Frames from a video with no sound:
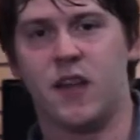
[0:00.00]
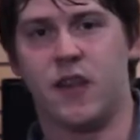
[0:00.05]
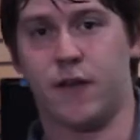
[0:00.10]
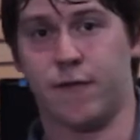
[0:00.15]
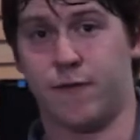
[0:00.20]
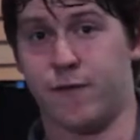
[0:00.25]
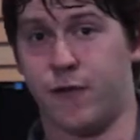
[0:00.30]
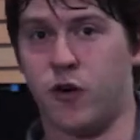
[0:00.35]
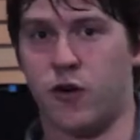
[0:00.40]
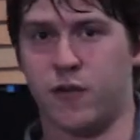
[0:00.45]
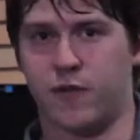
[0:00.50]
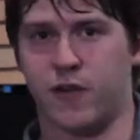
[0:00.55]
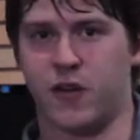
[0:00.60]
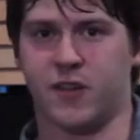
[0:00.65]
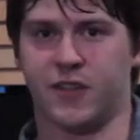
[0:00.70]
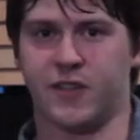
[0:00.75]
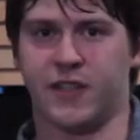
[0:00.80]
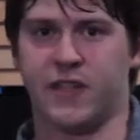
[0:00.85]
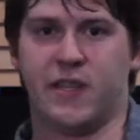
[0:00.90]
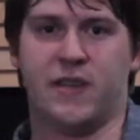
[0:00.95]
The full
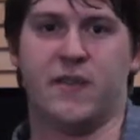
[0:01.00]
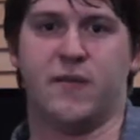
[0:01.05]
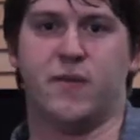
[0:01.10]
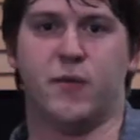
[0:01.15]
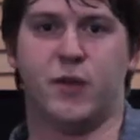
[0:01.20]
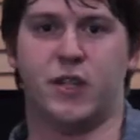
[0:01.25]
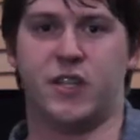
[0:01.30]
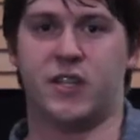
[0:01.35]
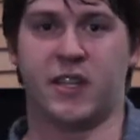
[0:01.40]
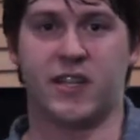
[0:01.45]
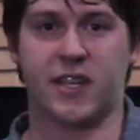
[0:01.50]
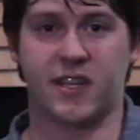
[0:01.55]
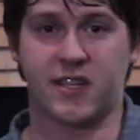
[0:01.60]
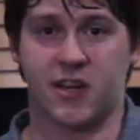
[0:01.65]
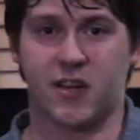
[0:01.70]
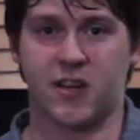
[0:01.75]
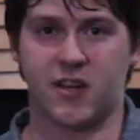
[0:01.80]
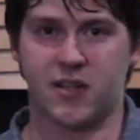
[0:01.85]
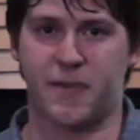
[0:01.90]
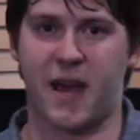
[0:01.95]
version, which the
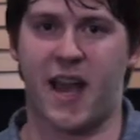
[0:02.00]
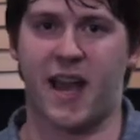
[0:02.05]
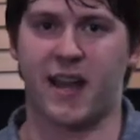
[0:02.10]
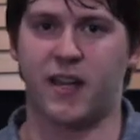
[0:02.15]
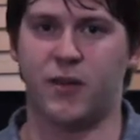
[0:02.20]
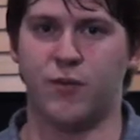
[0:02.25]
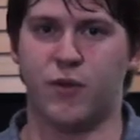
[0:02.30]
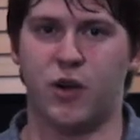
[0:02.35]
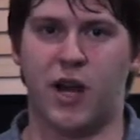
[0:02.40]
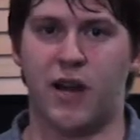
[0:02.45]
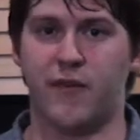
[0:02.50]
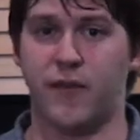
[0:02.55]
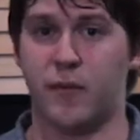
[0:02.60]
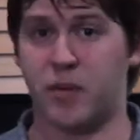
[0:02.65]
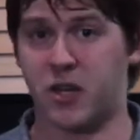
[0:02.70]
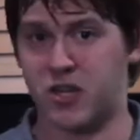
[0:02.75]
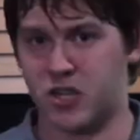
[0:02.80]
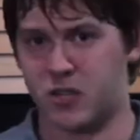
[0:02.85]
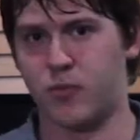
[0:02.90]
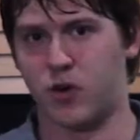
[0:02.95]
Kickstarter is backing, will have a
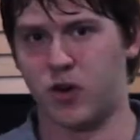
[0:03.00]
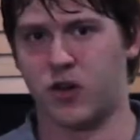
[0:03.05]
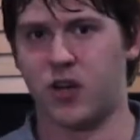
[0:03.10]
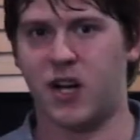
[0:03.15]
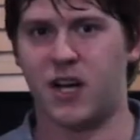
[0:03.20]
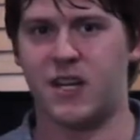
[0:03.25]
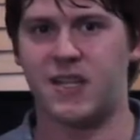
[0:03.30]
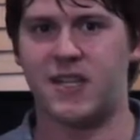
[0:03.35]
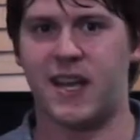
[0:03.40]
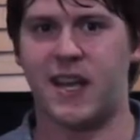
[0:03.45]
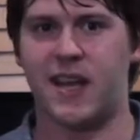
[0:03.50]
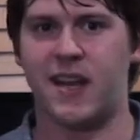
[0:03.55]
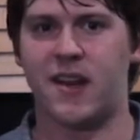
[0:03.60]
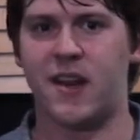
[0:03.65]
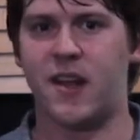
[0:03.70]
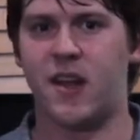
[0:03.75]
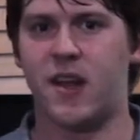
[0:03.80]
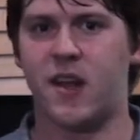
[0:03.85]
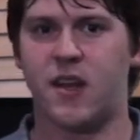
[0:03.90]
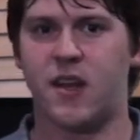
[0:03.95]
bunch more content,